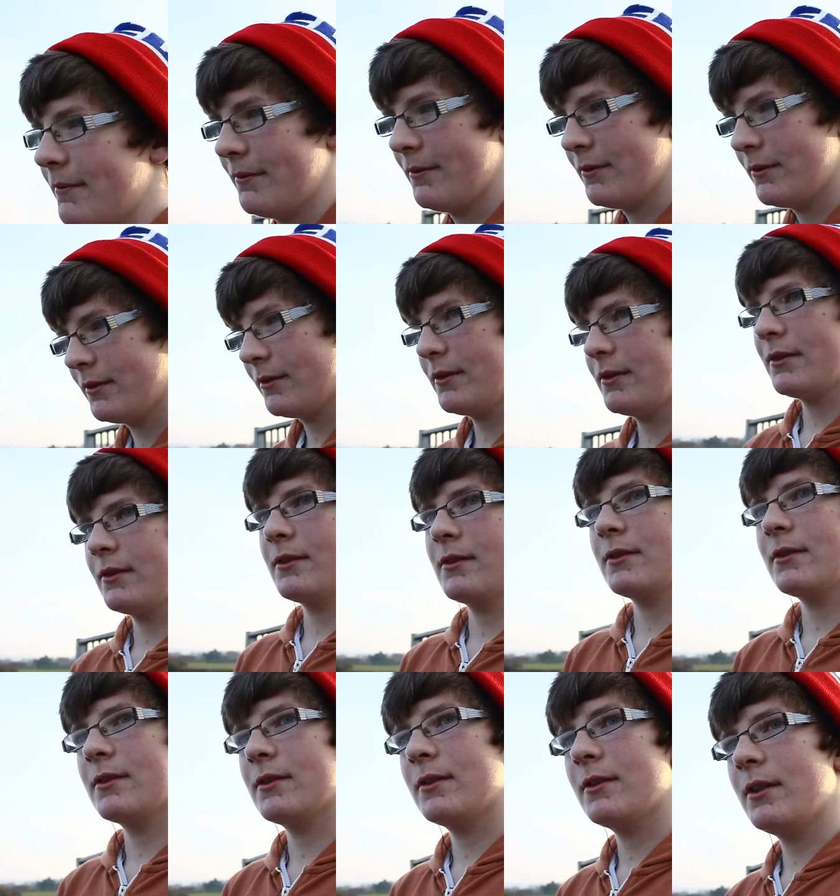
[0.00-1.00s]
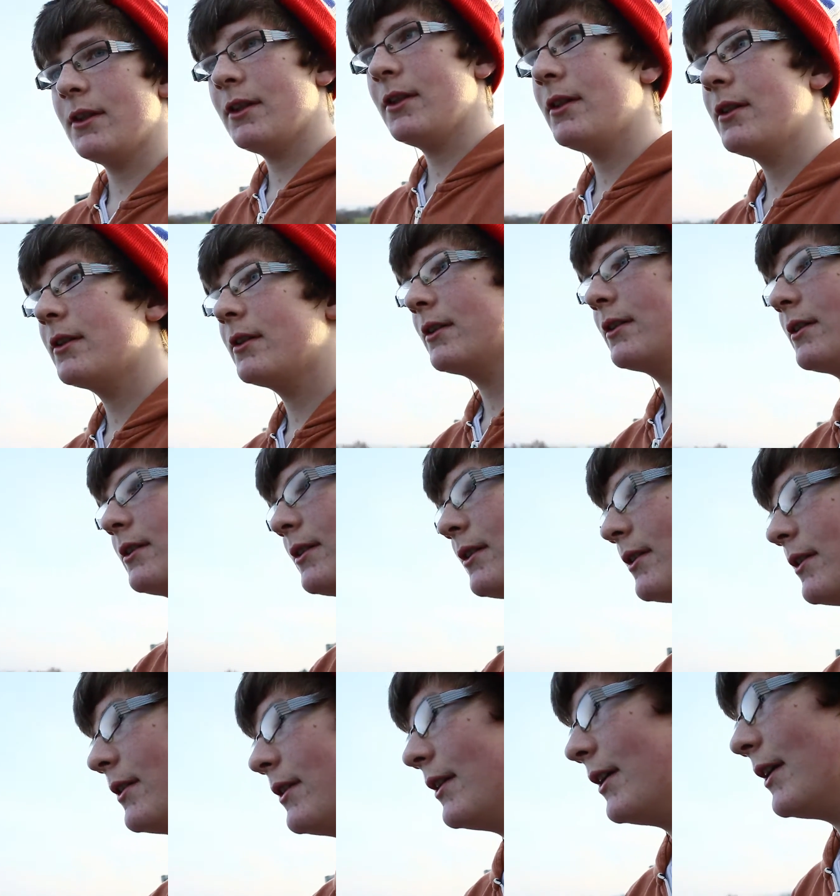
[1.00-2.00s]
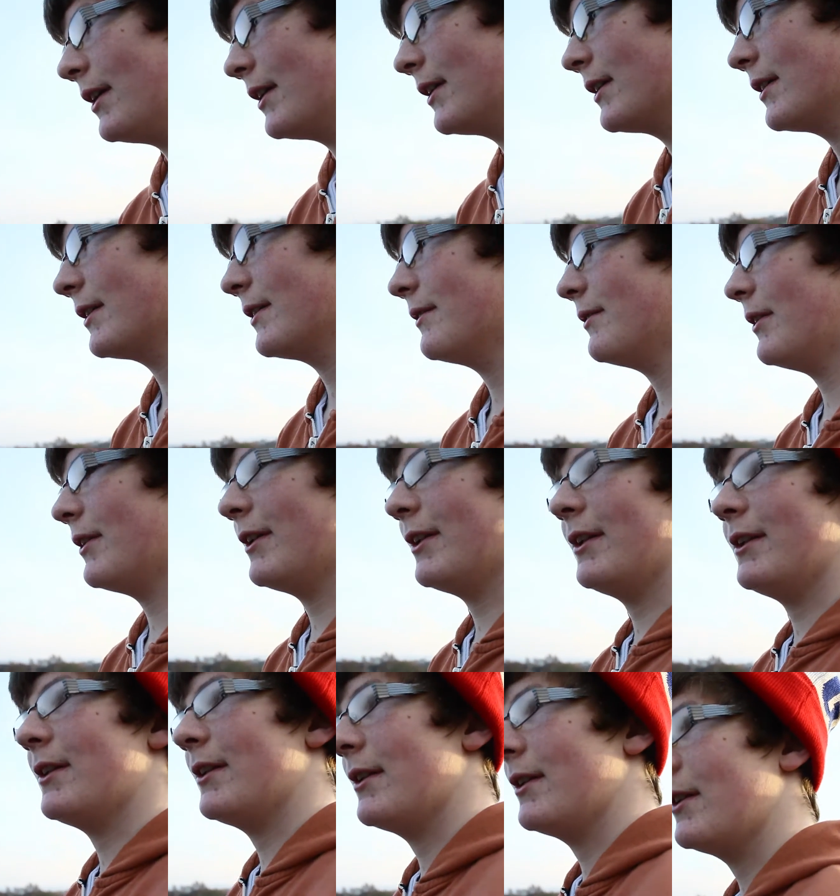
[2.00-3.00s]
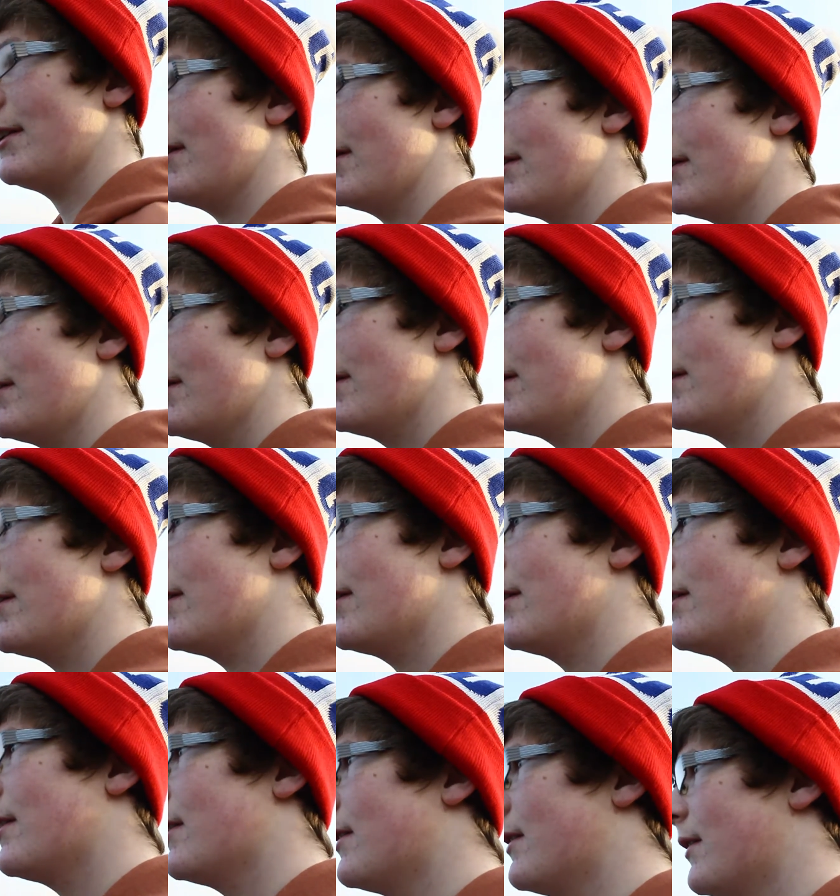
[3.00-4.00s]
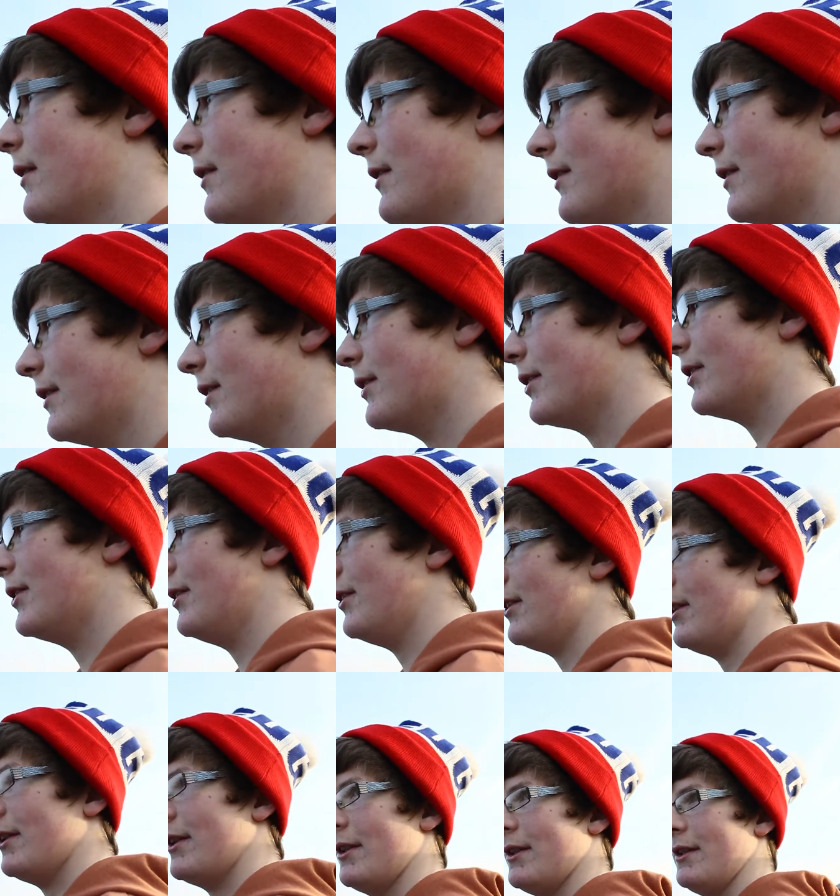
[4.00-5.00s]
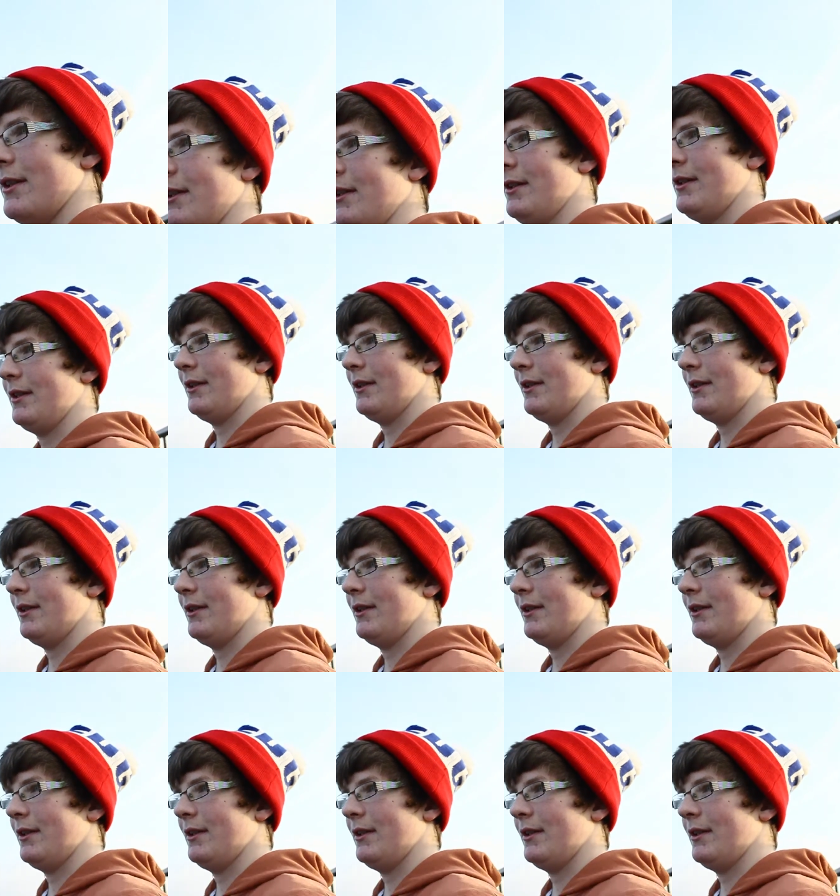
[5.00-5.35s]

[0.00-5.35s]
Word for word: Should yeah. let me. If you gotta run. Yeah. Does that mean you gotta go? Or, oh, you, you gotta get a max get full of shed. Yeah.